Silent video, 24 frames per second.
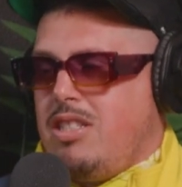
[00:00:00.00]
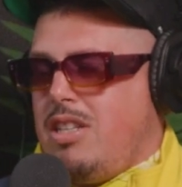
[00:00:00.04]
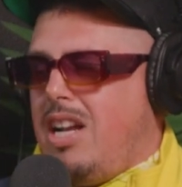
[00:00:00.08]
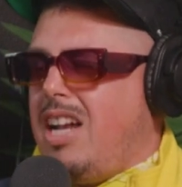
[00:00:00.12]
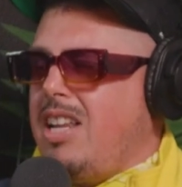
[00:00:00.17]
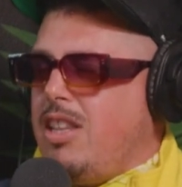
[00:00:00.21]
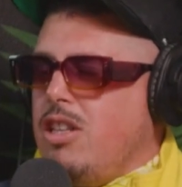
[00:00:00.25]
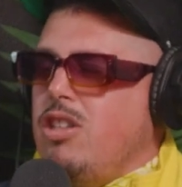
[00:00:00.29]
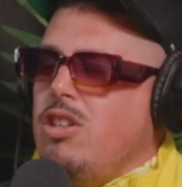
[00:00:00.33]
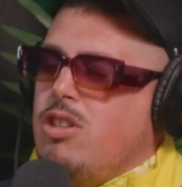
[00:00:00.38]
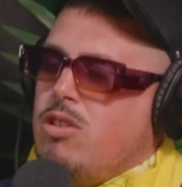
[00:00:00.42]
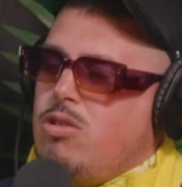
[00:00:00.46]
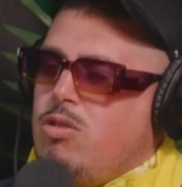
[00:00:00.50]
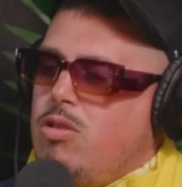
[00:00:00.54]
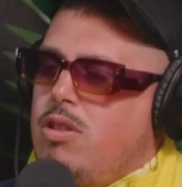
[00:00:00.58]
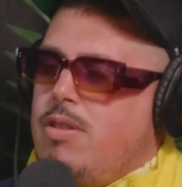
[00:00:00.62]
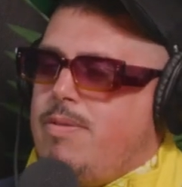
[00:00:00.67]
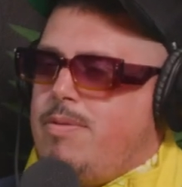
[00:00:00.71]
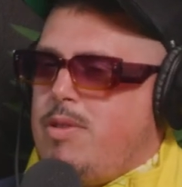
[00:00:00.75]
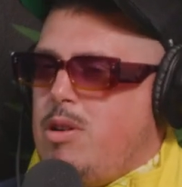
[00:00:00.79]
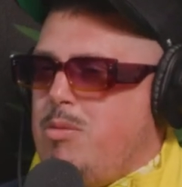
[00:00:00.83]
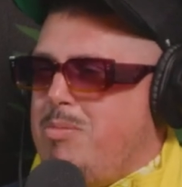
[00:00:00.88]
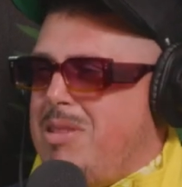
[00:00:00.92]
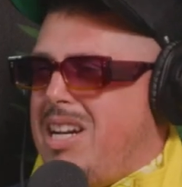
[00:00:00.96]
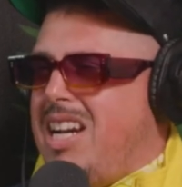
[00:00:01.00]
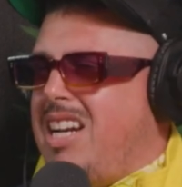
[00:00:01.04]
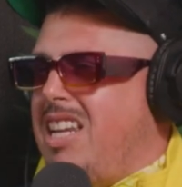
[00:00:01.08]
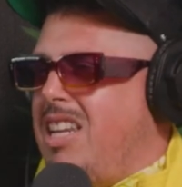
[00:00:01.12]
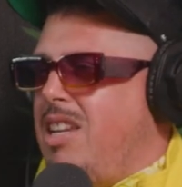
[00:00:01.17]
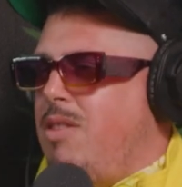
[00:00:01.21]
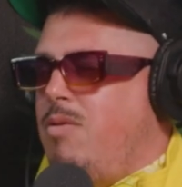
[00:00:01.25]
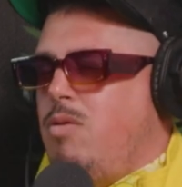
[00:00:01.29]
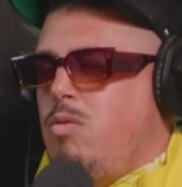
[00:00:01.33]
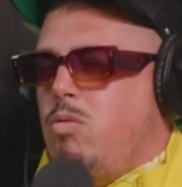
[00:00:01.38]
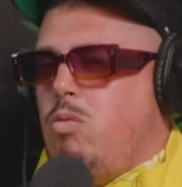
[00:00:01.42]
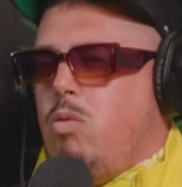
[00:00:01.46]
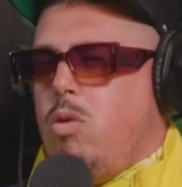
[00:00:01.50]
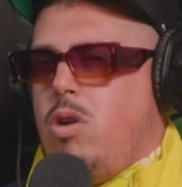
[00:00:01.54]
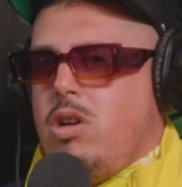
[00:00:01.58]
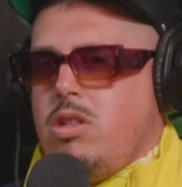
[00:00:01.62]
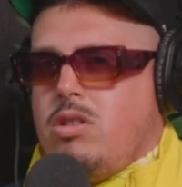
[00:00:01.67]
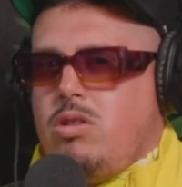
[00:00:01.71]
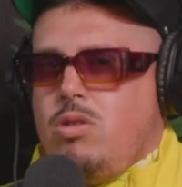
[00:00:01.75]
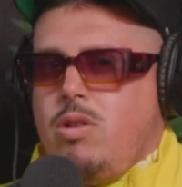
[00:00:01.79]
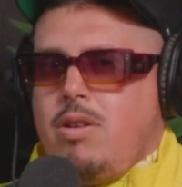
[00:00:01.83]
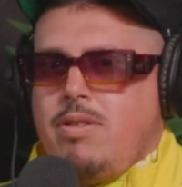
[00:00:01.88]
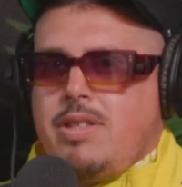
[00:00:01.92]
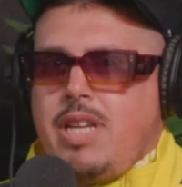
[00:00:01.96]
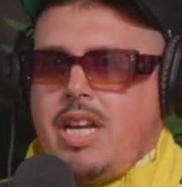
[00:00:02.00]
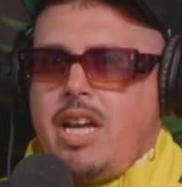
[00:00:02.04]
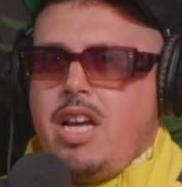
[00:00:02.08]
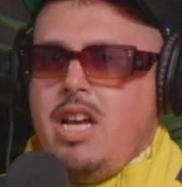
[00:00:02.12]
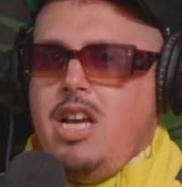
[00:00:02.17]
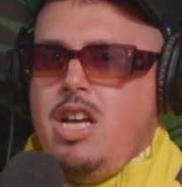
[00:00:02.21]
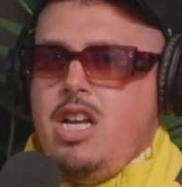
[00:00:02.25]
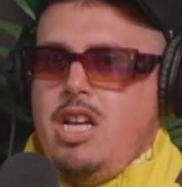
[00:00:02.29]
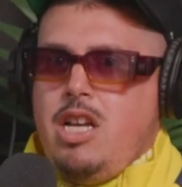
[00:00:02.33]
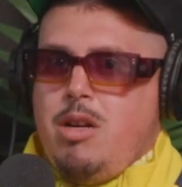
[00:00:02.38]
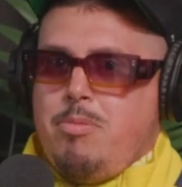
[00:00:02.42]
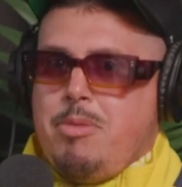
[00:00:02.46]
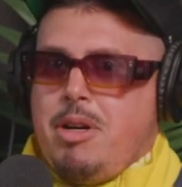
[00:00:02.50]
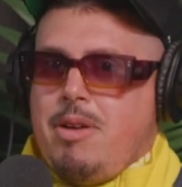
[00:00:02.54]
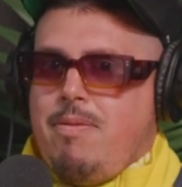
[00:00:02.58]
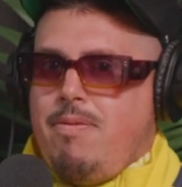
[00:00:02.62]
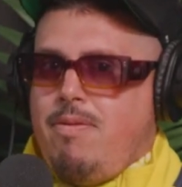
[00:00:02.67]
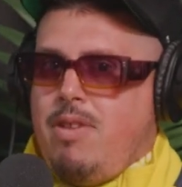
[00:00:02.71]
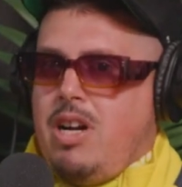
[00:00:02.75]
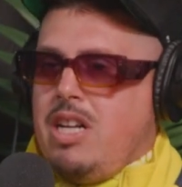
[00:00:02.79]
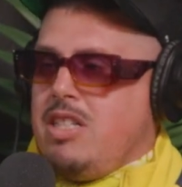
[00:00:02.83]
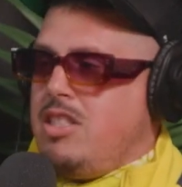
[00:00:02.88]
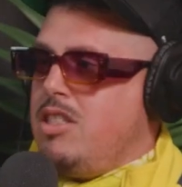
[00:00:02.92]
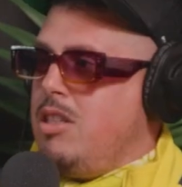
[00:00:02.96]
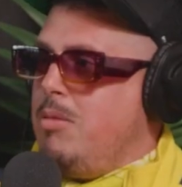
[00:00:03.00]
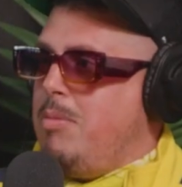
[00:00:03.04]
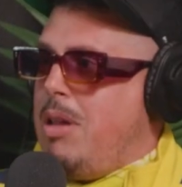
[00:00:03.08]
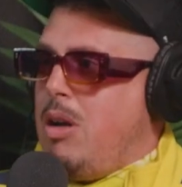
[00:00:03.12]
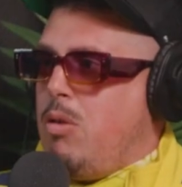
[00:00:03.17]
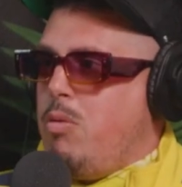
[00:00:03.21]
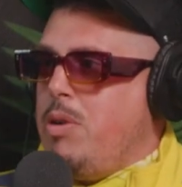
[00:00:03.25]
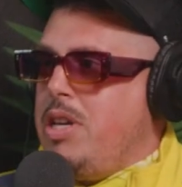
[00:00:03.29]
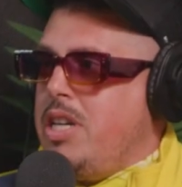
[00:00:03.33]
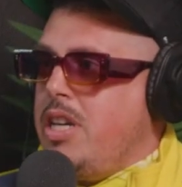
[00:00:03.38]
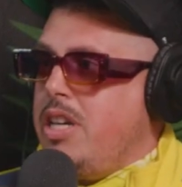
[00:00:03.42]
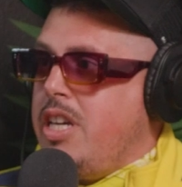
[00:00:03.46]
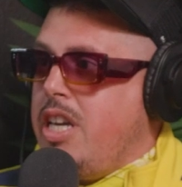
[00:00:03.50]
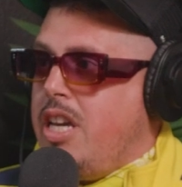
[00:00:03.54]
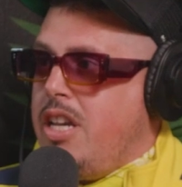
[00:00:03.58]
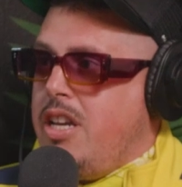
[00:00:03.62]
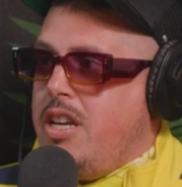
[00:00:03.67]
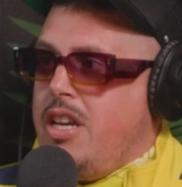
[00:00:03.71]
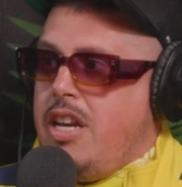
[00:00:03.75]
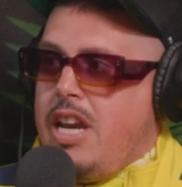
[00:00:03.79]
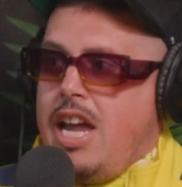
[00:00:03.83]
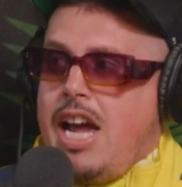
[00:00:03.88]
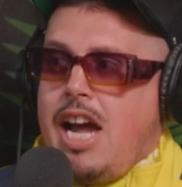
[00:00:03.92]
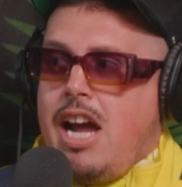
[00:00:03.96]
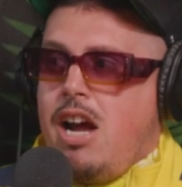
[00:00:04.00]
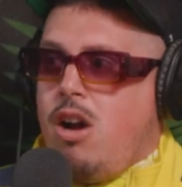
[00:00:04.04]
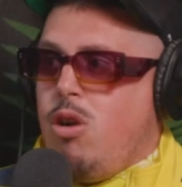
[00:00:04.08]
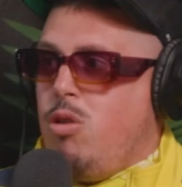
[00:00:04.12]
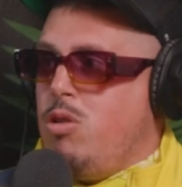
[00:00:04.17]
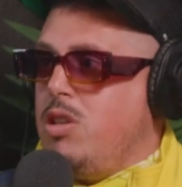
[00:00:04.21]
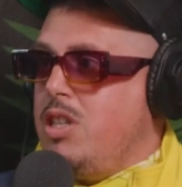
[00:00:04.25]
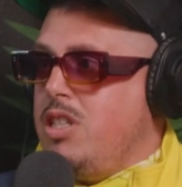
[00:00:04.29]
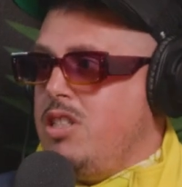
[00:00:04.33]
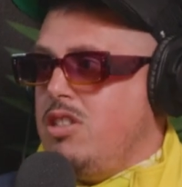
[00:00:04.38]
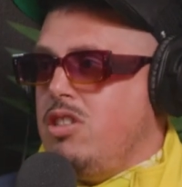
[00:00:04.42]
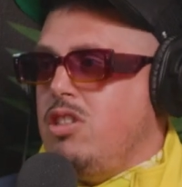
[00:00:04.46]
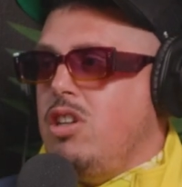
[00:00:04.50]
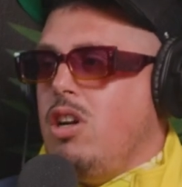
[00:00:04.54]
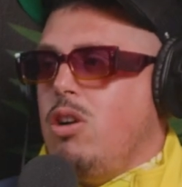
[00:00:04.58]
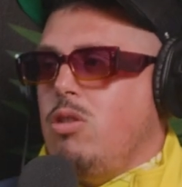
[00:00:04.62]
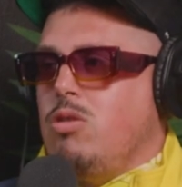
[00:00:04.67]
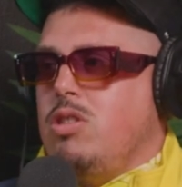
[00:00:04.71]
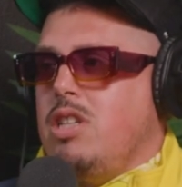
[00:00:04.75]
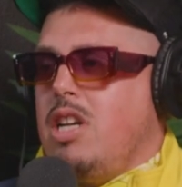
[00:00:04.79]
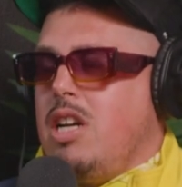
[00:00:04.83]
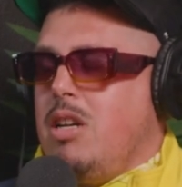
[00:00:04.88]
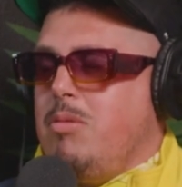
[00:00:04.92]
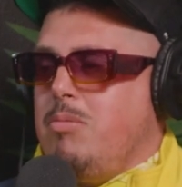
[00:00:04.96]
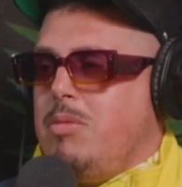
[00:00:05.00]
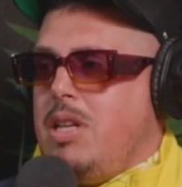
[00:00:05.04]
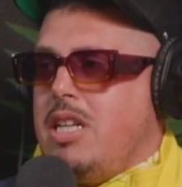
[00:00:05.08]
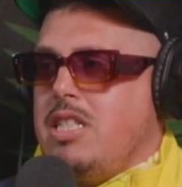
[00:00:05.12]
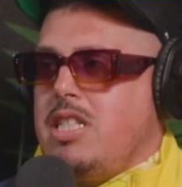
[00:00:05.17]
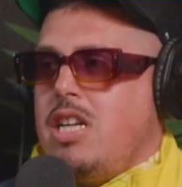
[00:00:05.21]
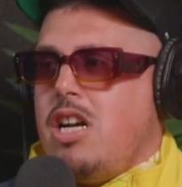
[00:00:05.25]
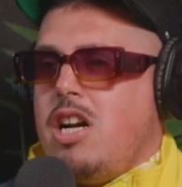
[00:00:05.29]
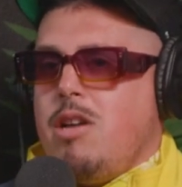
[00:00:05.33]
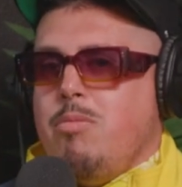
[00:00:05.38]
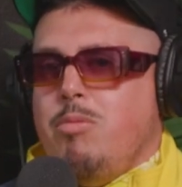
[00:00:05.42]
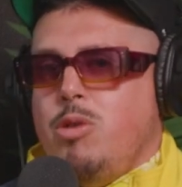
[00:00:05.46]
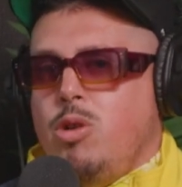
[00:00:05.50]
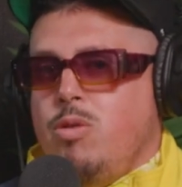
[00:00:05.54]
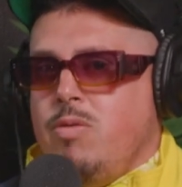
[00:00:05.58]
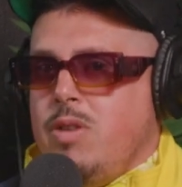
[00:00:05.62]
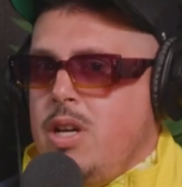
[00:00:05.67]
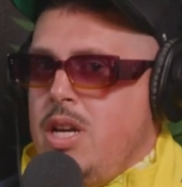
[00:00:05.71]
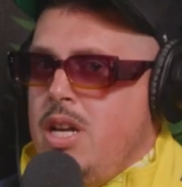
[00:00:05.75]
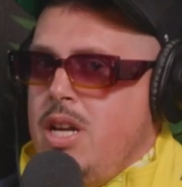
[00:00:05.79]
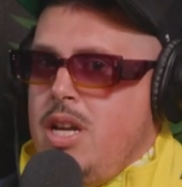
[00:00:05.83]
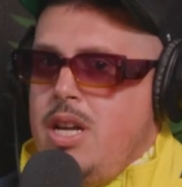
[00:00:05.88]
I looked through the front, but I didn't even want to. I was like, I'm going to find something that we could get now. It's go time. That's how I moved.